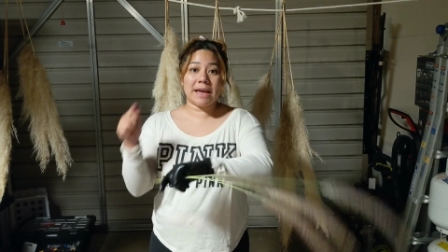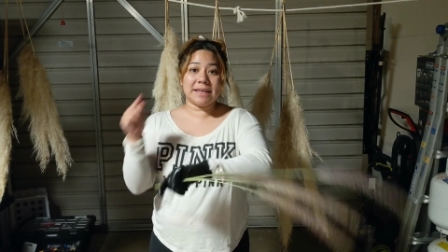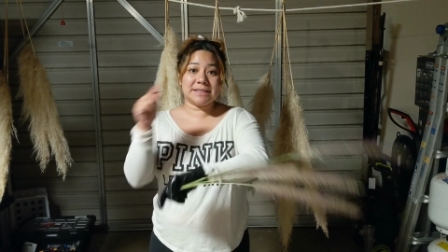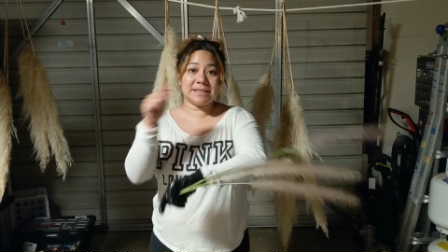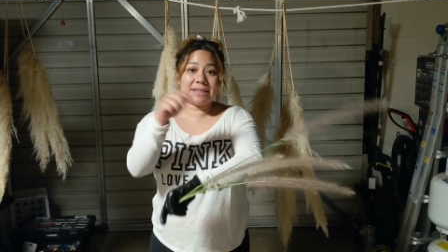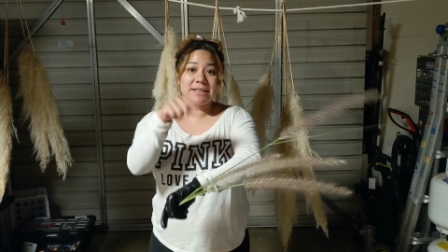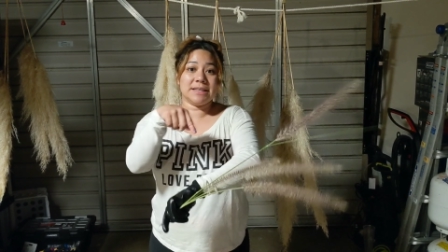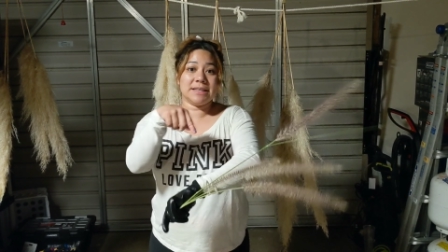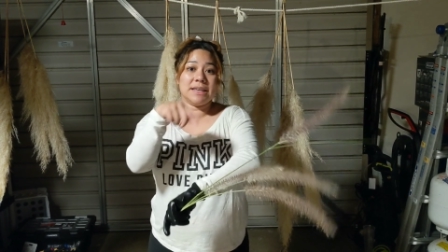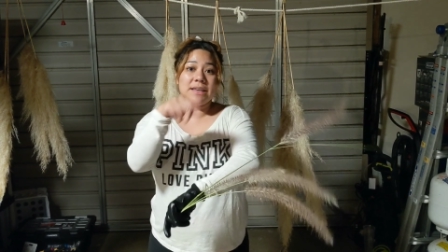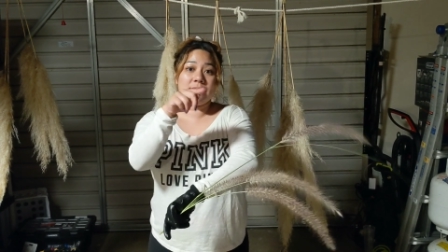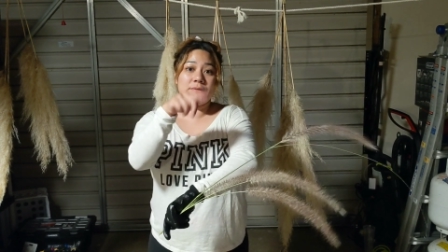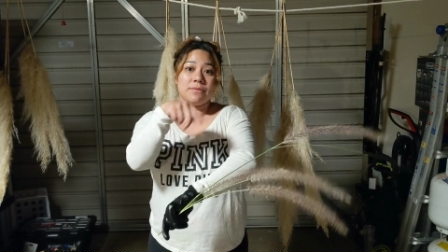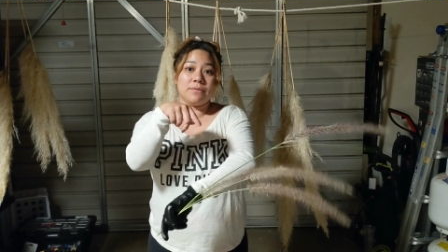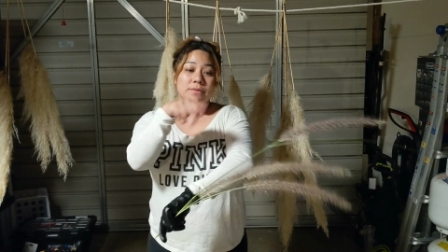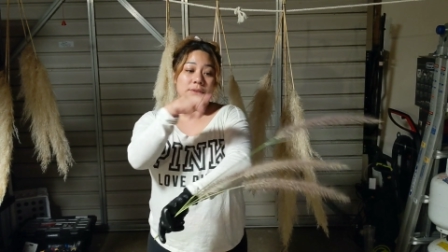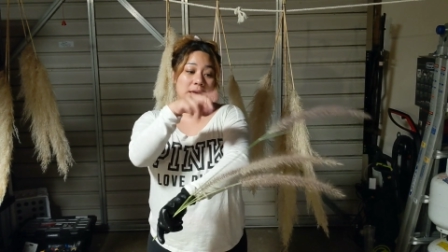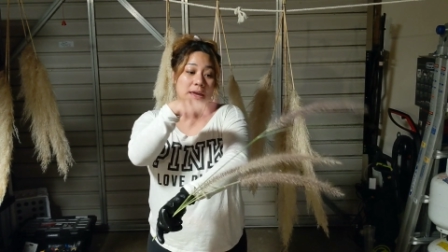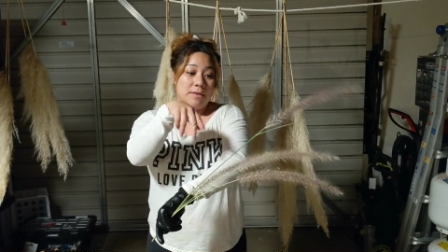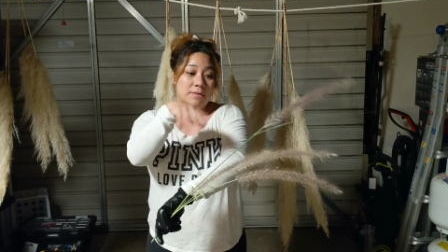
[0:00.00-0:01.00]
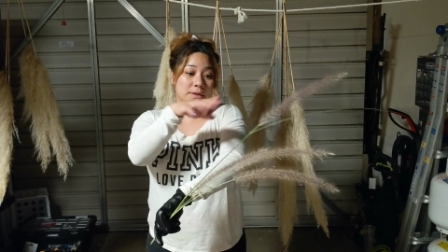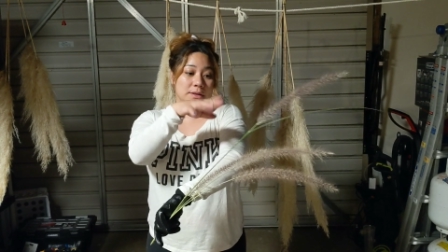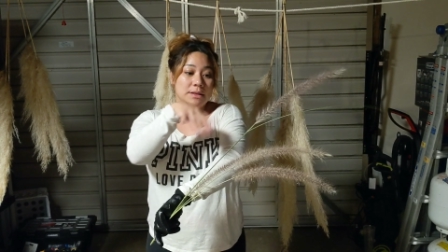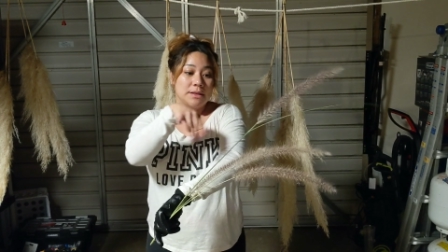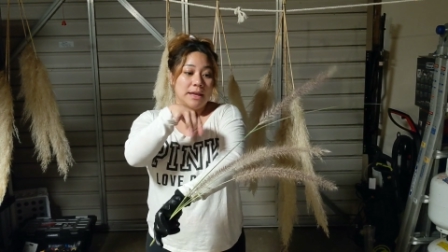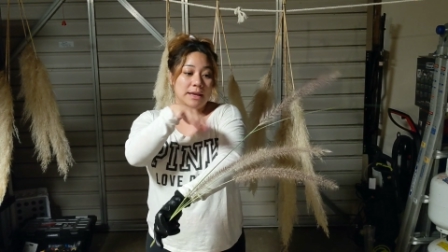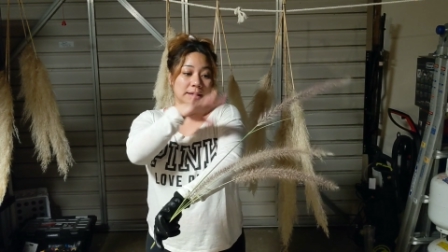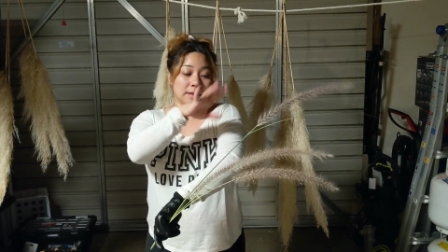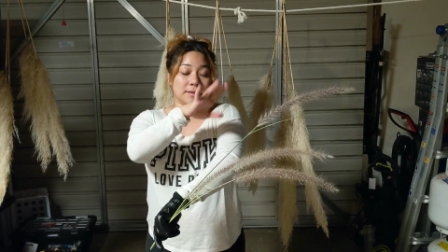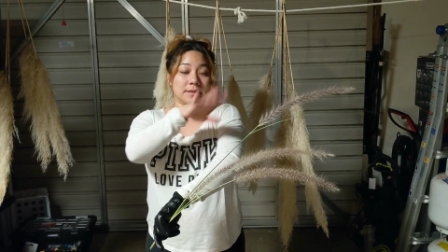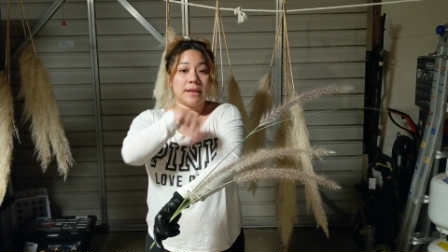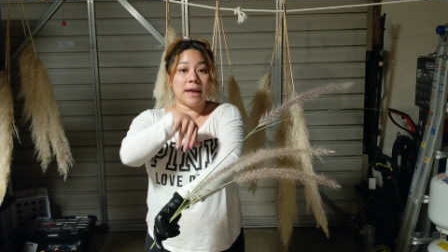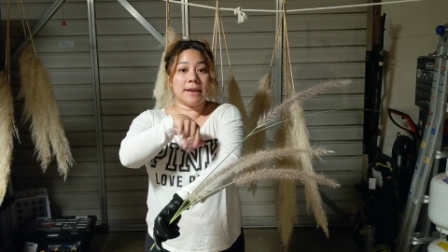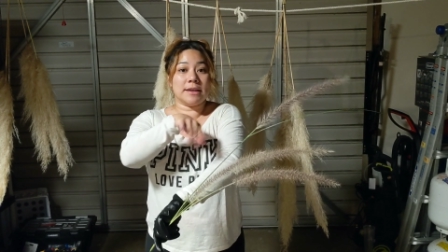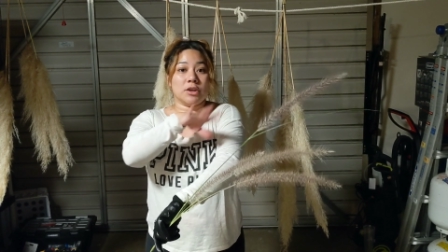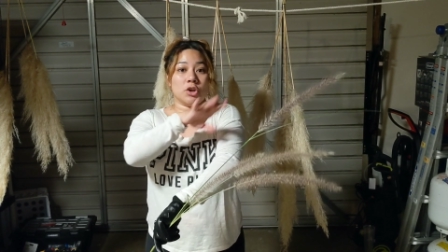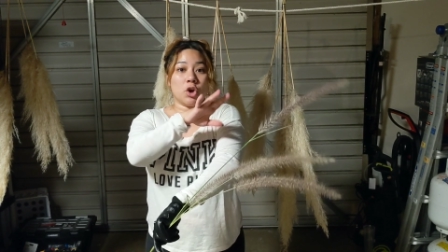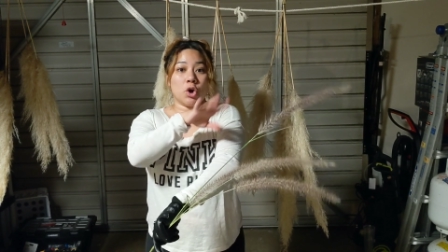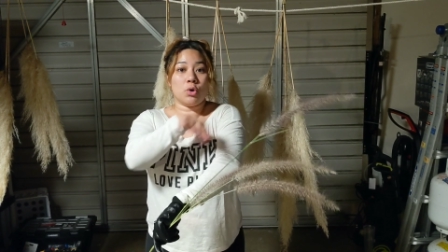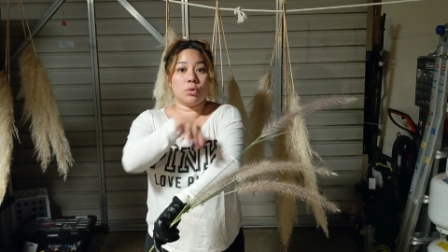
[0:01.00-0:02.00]
I did give it like a
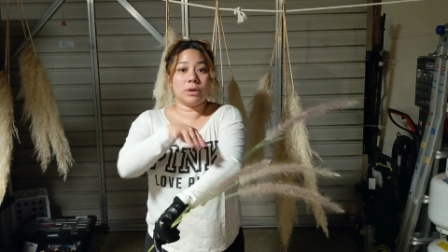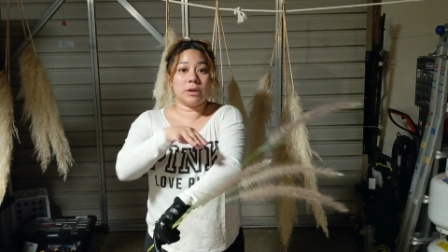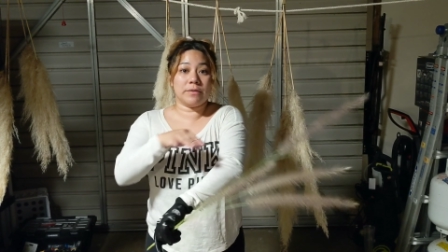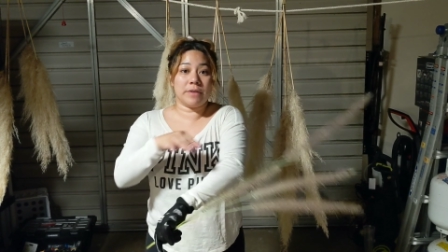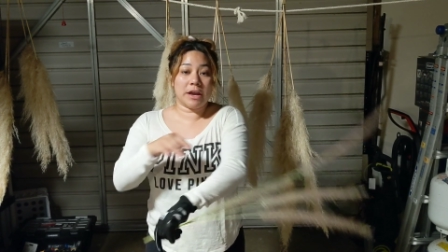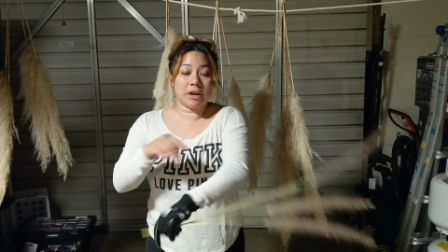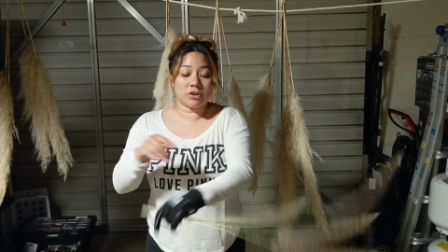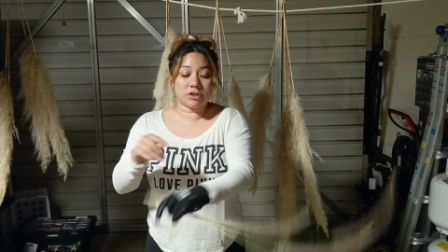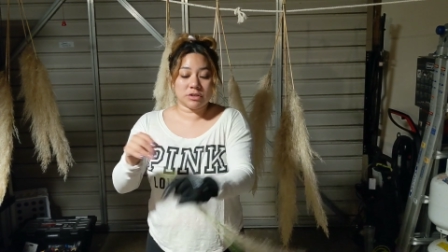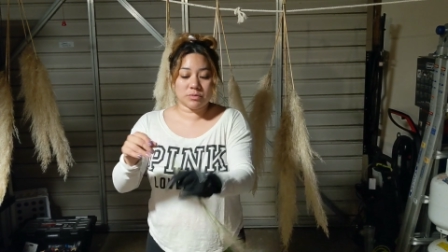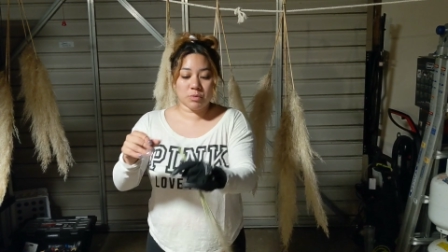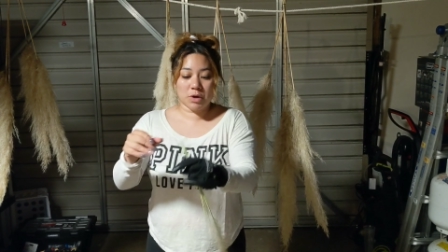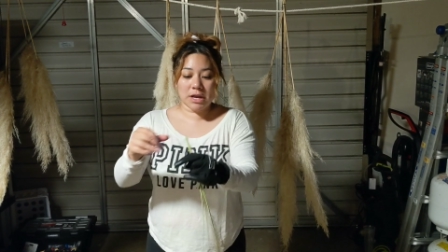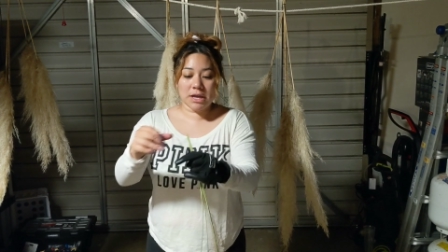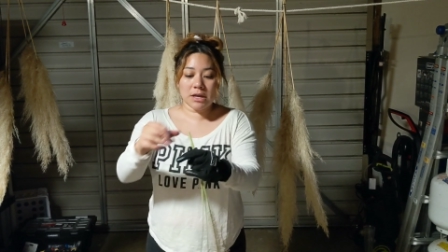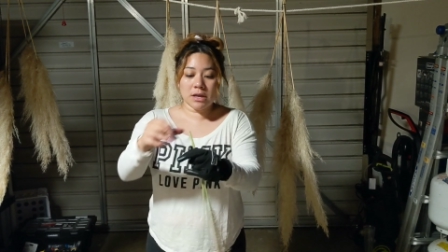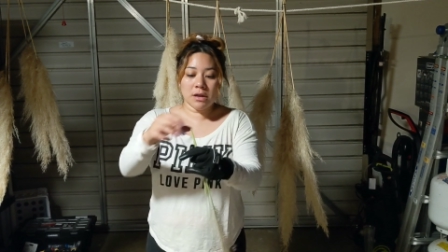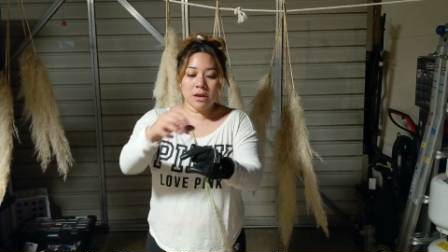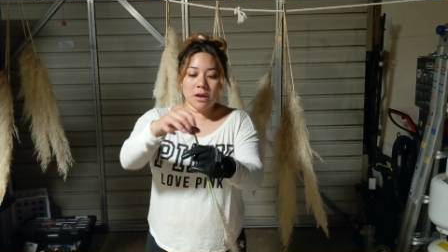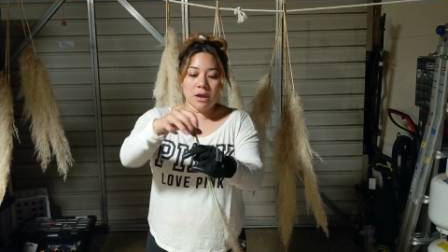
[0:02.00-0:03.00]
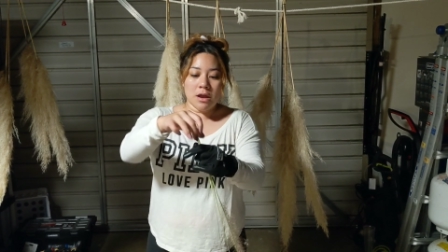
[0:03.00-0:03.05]
light coat of hairspray.